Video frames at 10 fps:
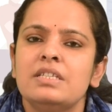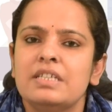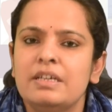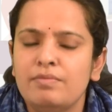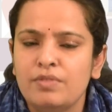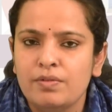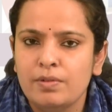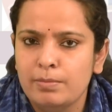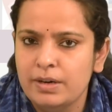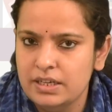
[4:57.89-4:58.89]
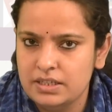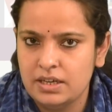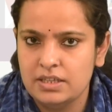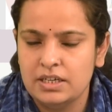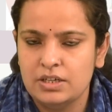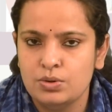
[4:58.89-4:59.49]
seam we will be discussing